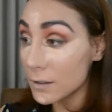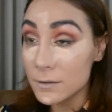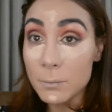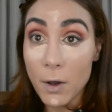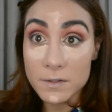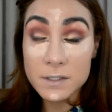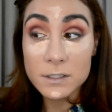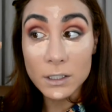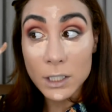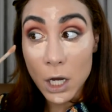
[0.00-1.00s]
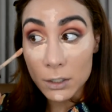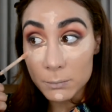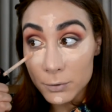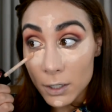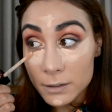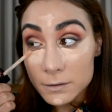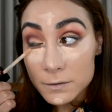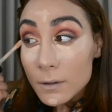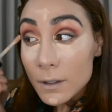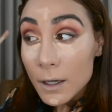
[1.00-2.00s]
it deposits a lot of product.